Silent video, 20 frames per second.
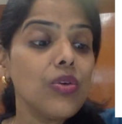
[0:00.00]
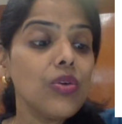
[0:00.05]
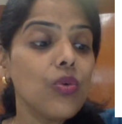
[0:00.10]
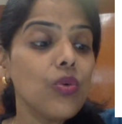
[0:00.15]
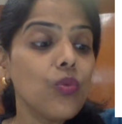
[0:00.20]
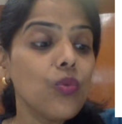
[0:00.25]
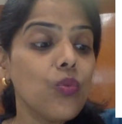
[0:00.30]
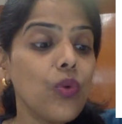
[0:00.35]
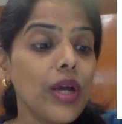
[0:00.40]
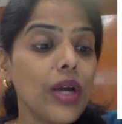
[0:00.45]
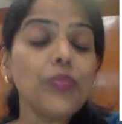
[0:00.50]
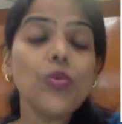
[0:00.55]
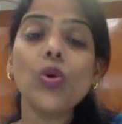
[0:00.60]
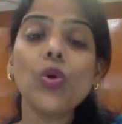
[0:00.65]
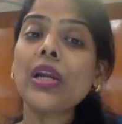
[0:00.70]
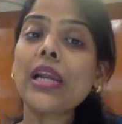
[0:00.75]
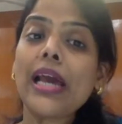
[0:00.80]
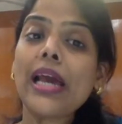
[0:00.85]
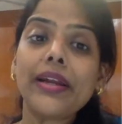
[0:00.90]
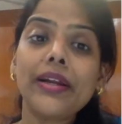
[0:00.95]
One more
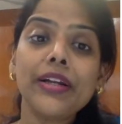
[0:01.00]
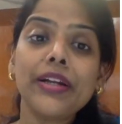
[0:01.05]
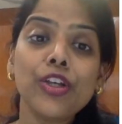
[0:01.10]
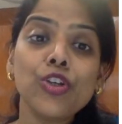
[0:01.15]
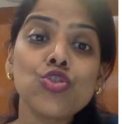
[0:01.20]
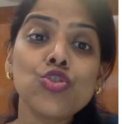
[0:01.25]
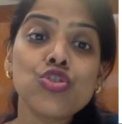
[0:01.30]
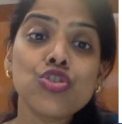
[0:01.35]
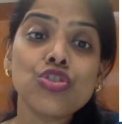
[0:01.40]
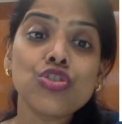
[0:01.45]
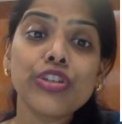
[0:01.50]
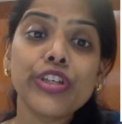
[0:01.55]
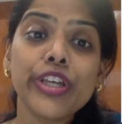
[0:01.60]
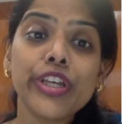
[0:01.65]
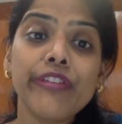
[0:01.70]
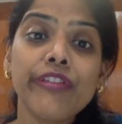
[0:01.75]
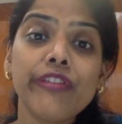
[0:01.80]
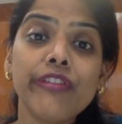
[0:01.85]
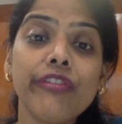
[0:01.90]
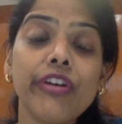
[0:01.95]
clarity you should
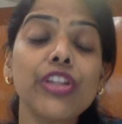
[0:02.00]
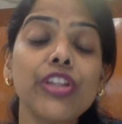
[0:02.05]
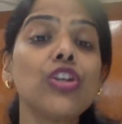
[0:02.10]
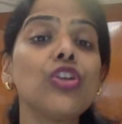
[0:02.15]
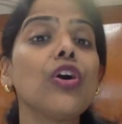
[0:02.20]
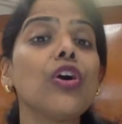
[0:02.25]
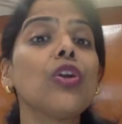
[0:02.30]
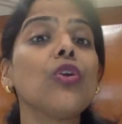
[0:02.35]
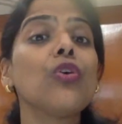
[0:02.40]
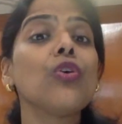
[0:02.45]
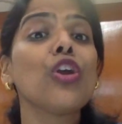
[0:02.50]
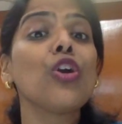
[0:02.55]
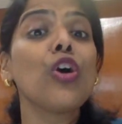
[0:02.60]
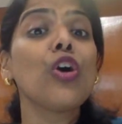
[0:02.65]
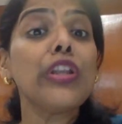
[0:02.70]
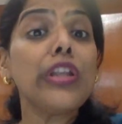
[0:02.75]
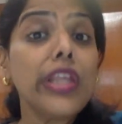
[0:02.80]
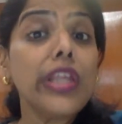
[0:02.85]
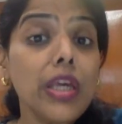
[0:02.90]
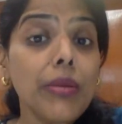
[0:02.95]
give, whether you're looking on
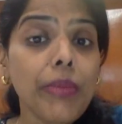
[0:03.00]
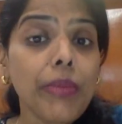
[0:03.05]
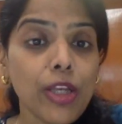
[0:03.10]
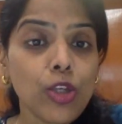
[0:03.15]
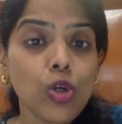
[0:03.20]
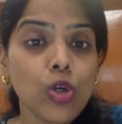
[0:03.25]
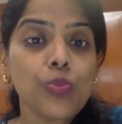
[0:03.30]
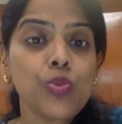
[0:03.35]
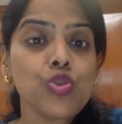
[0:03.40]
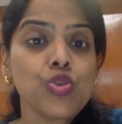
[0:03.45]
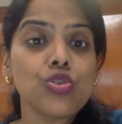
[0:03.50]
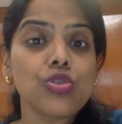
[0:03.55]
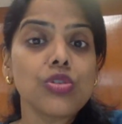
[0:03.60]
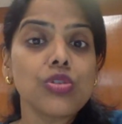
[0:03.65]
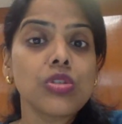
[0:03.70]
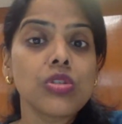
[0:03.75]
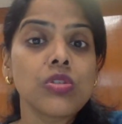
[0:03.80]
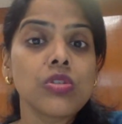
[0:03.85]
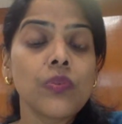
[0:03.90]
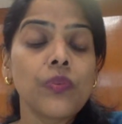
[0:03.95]
EMI
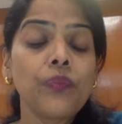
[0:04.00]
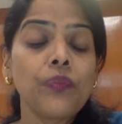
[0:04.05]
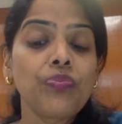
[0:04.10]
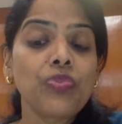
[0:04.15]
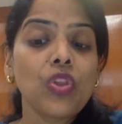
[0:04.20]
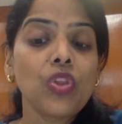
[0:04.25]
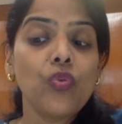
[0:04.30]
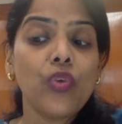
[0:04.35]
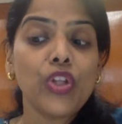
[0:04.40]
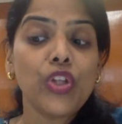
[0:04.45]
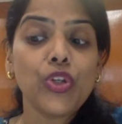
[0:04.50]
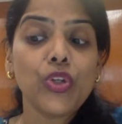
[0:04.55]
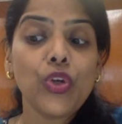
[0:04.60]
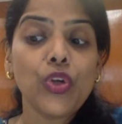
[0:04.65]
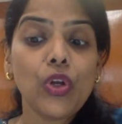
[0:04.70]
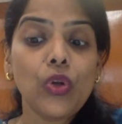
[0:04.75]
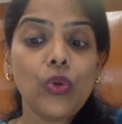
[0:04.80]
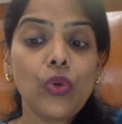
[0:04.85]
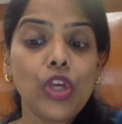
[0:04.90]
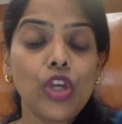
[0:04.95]
options, whether you're
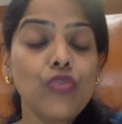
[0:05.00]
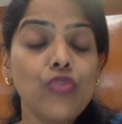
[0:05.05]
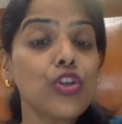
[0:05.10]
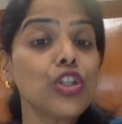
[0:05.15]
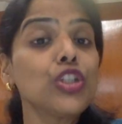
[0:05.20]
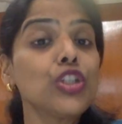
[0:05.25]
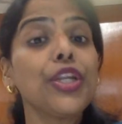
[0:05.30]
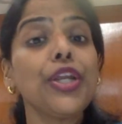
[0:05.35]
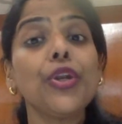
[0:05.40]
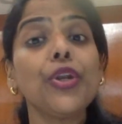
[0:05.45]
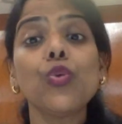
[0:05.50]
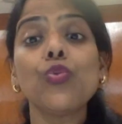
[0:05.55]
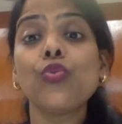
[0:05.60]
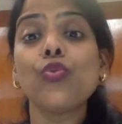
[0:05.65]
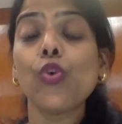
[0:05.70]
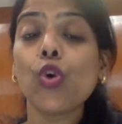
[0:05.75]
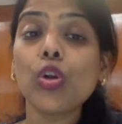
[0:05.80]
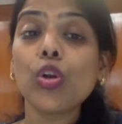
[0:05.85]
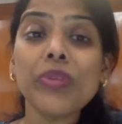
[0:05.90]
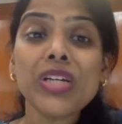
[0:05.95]
looking for 3 to
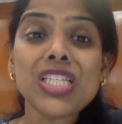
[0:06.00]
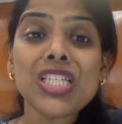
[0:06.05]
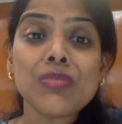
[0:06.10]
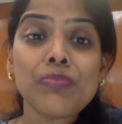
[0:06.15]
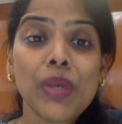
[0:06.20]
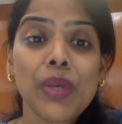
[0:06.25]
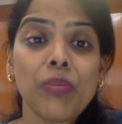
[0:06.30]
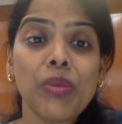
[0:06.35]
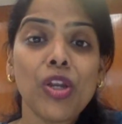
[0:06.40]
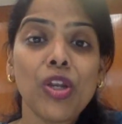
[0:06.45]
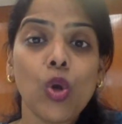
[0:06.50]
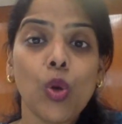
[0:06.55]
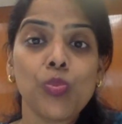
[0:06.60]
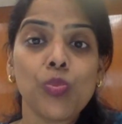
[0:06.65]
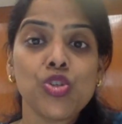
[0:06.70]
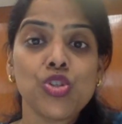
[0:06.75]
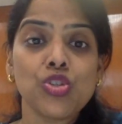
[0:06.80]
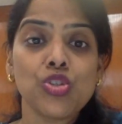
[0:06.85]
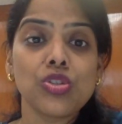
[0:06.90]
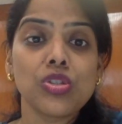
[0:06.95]
4 months payment
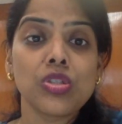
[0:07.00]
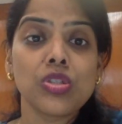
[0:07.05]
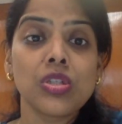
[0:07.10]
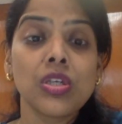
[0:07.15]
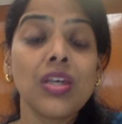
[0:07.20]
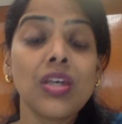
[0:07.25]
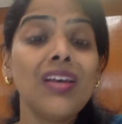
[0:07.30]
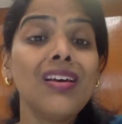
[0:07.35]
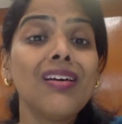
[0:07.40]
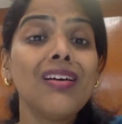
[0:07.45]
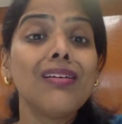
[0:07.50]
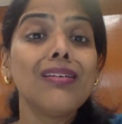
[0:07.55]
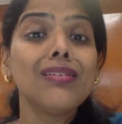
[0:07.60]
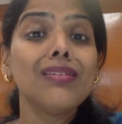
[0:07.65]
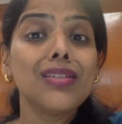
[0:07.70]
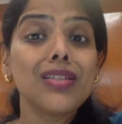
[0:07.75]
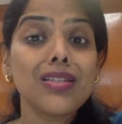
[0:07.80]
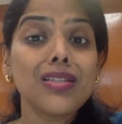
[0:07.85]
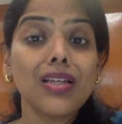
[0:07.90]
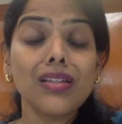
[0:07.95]
options.
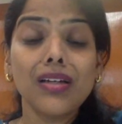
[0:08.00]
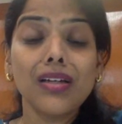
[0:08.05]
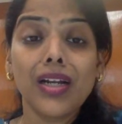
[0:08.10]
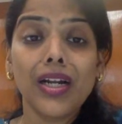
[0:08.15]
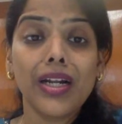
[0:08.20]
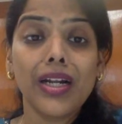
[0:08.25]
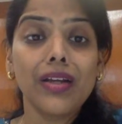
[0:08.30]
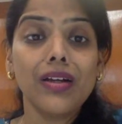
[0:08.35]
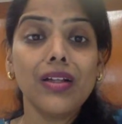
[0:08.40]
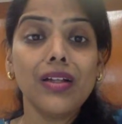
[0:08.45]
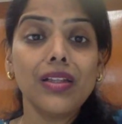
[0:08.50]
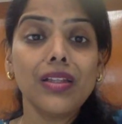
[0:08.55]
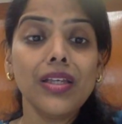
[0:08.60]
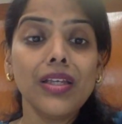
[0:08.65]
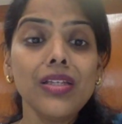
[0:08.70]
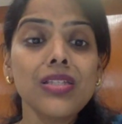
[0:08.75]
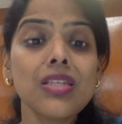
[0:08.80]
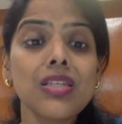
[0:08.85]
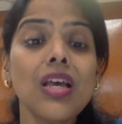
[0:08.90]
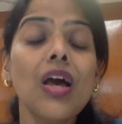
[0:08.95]
These are the critical
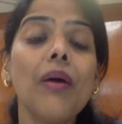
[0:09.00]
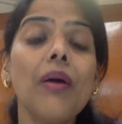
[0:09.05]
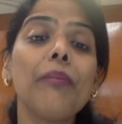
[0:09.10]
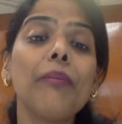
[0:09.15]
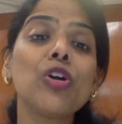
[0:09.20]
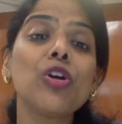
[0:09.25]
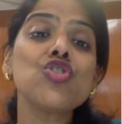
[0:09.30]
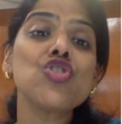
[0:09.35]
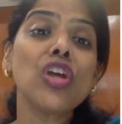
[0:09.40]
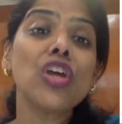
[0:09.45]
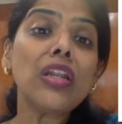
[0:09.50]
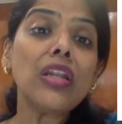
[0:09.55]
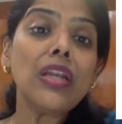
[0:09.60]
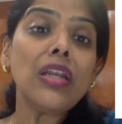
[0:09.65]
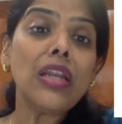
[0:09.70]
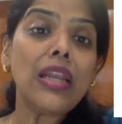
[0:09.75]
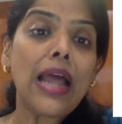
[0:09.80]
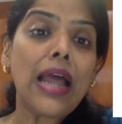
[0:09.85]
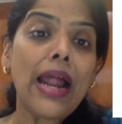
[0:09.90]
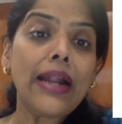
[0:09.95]
things, because generally
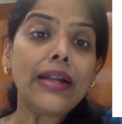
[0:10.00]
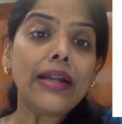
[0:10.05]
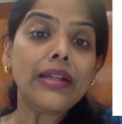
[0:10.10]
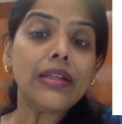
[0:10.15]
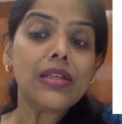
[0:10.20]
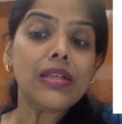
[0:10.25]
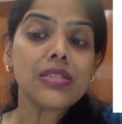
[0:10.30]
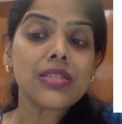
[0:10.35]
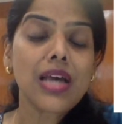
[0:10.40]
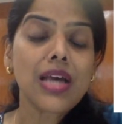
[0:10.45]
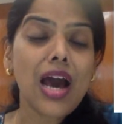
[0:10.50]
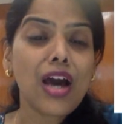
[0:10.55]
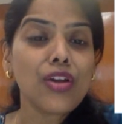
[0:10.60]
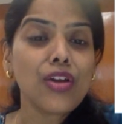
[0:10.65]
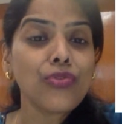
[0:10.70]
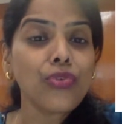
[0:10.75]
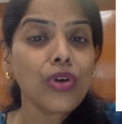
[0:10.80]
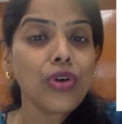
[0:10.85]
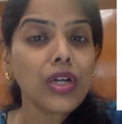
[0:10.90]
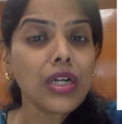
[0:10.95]
land deals are
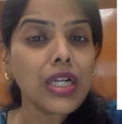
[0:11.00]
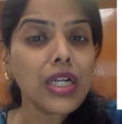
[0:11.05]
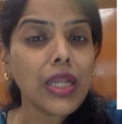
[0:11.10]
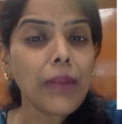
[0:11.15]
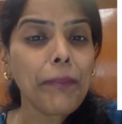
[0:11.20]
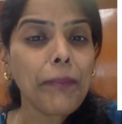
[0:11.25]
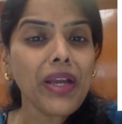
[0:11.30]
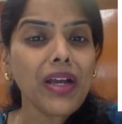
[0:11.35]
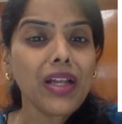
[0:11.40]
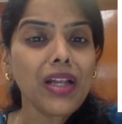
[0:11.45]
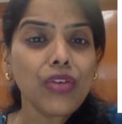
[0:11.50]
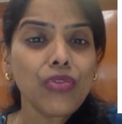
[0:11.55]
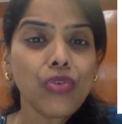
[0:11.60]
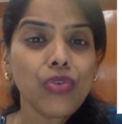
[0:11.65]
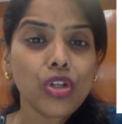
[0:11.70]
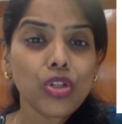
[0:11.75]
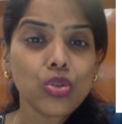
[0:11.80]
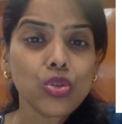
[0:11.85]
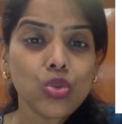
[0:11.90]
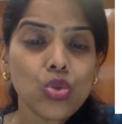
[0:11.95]
for typically
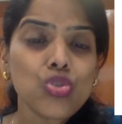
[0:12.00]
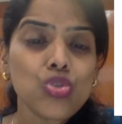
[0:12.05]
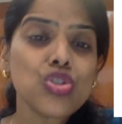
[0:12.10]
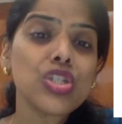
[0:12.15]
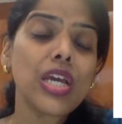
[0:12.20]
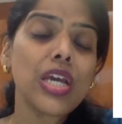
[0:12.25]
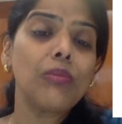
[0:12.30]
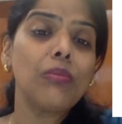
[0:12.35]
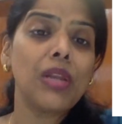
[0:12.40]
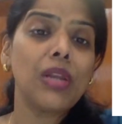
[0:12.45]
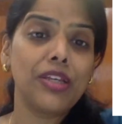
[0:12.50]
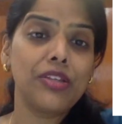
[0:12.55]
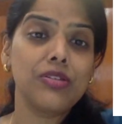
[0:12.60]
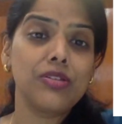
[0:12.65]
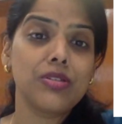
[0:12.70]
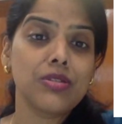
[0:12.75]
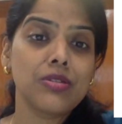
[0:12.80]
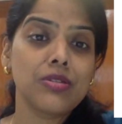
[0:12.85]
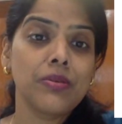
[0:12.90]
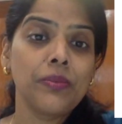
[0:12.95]
for those
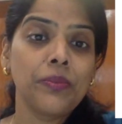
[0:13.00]
timelines.